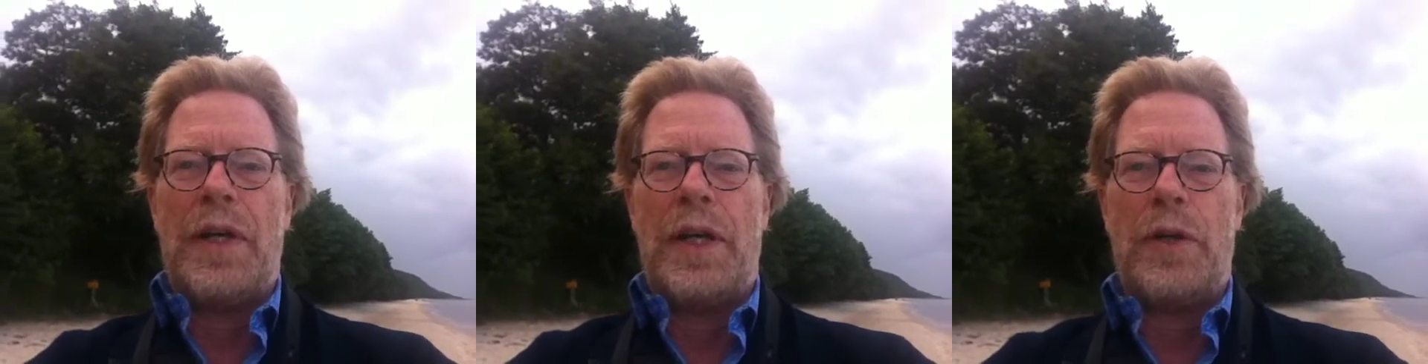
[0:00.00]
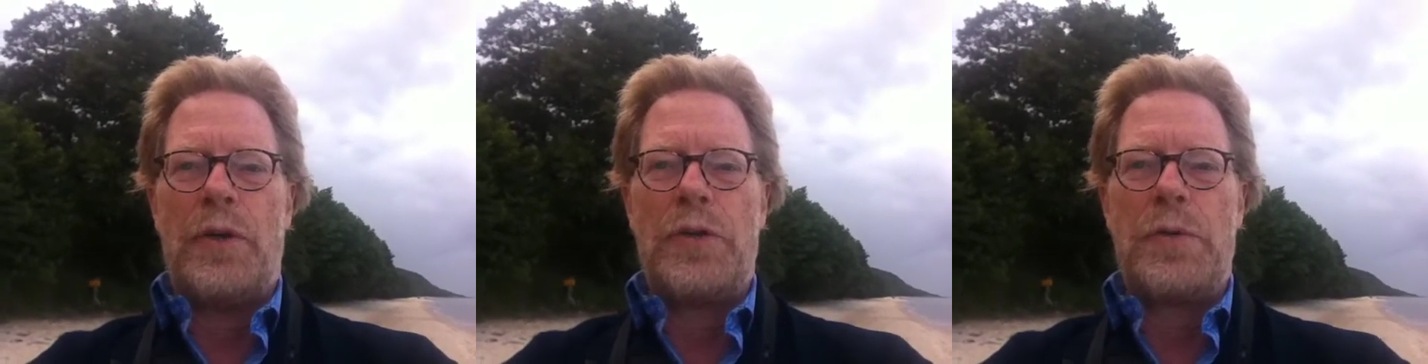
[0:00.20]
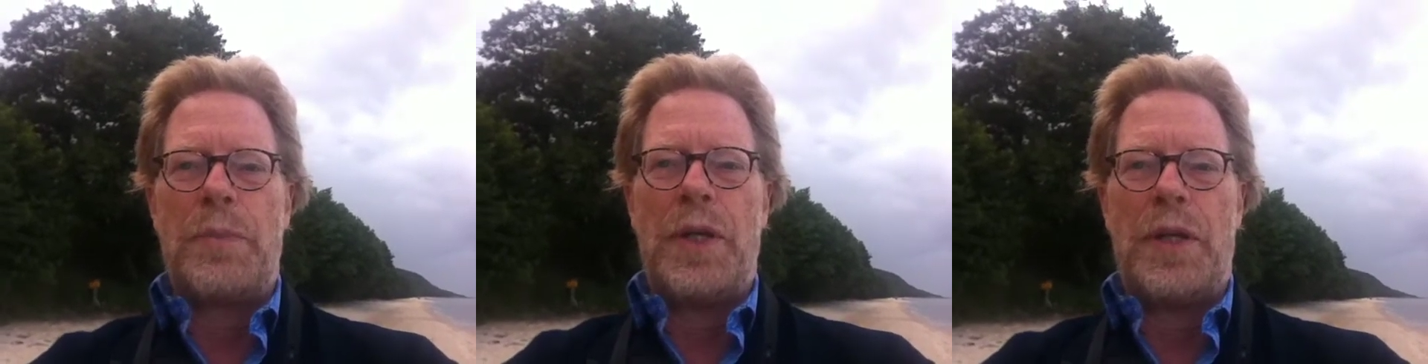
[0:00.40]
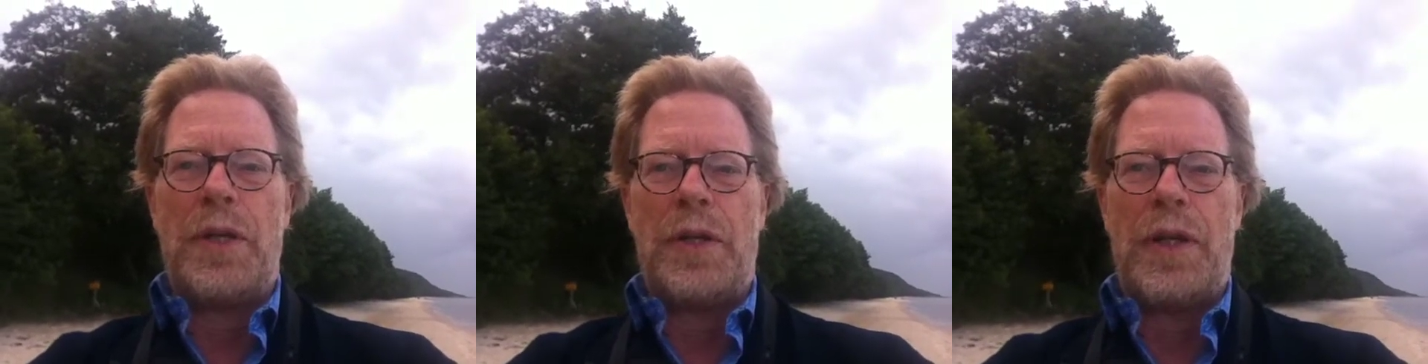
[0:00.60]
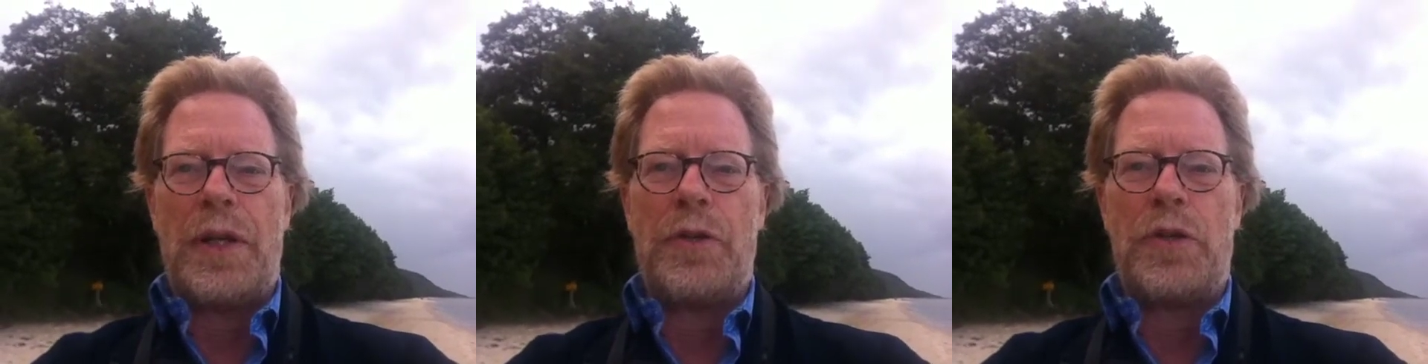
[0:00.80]
I've also
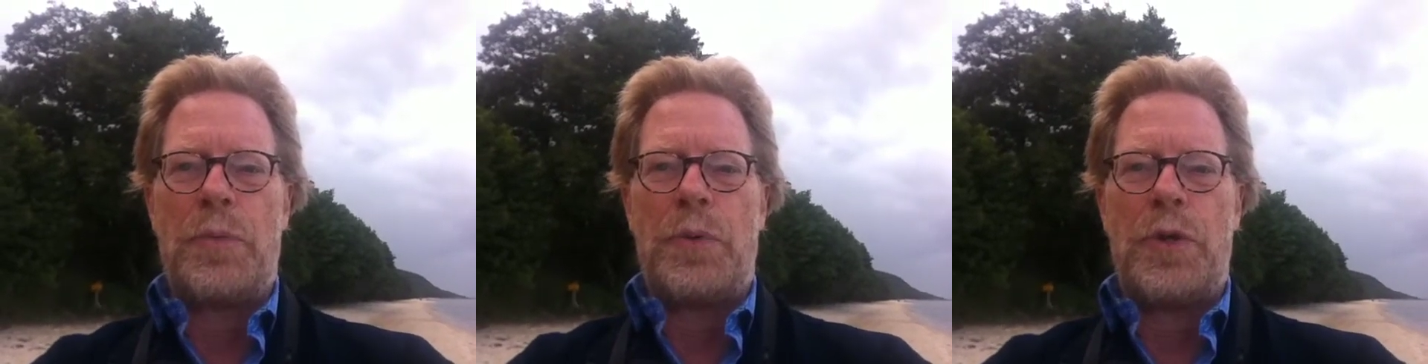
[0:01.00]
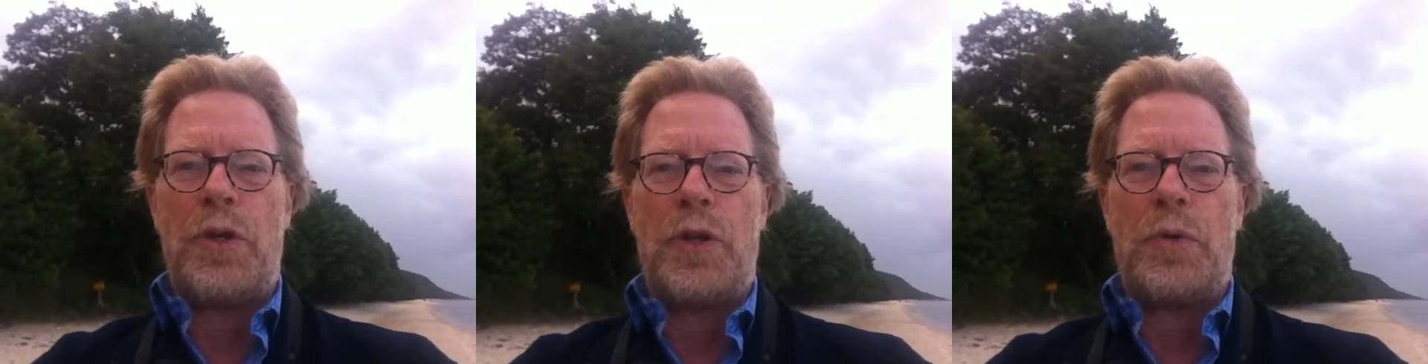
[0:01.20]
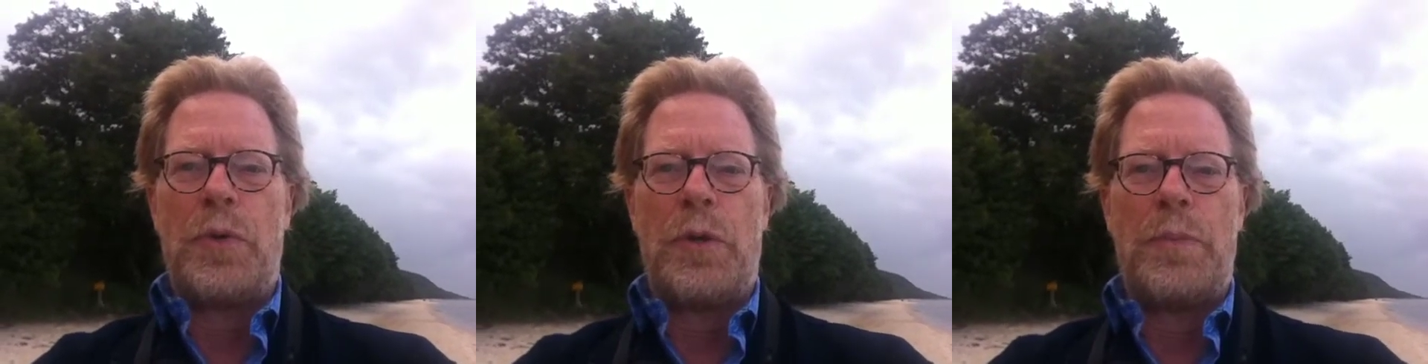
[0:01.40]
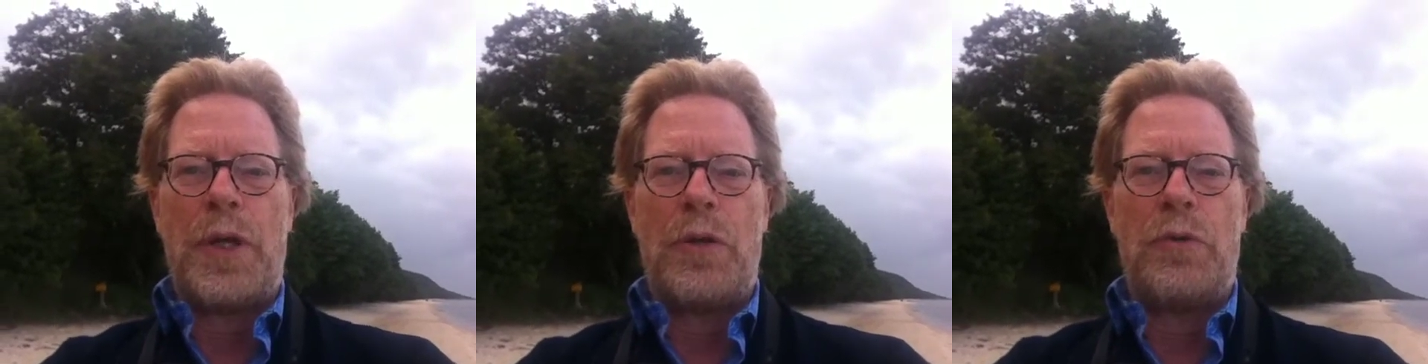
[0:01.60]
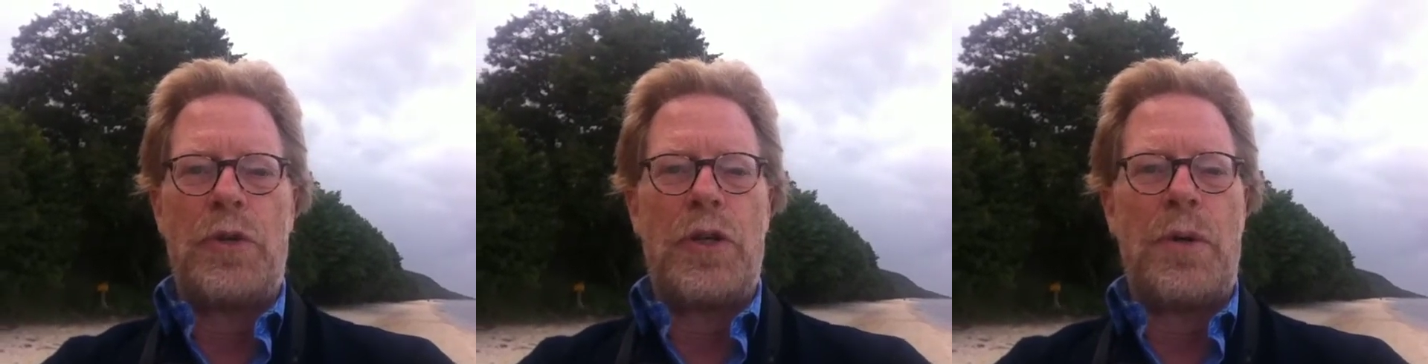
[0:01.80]
been an entrepreneur with
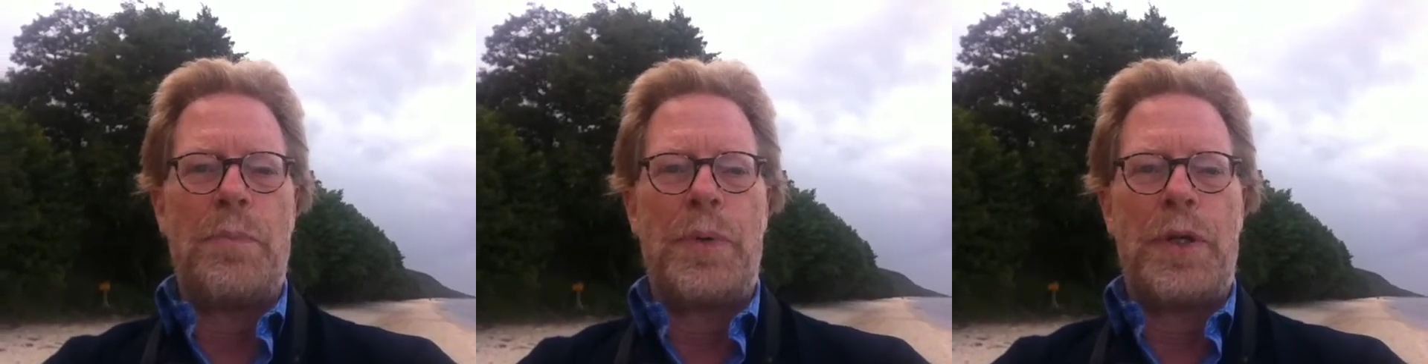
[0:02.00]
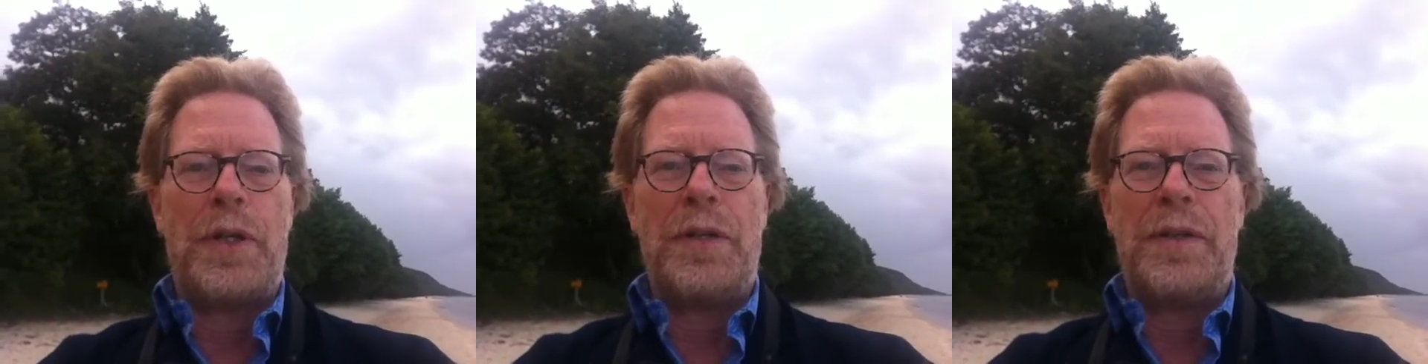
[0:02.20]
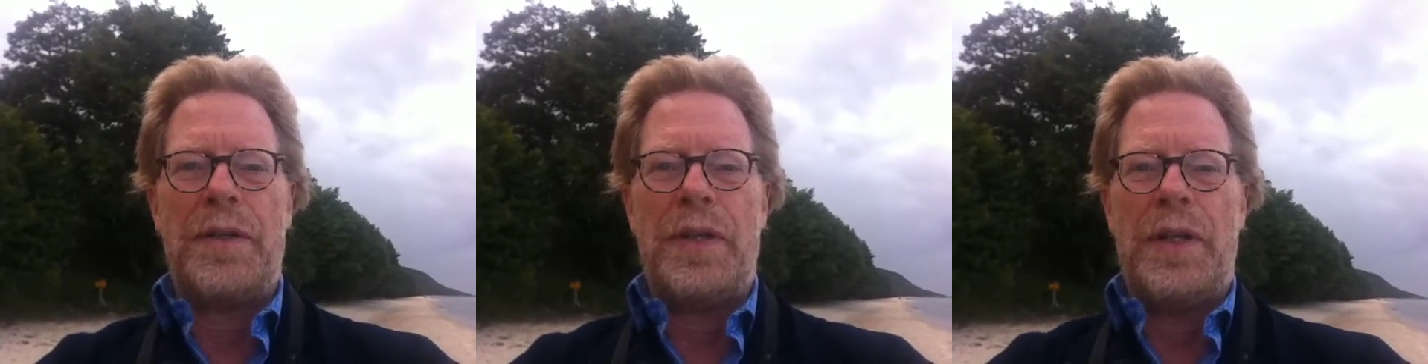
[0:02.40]
my own company.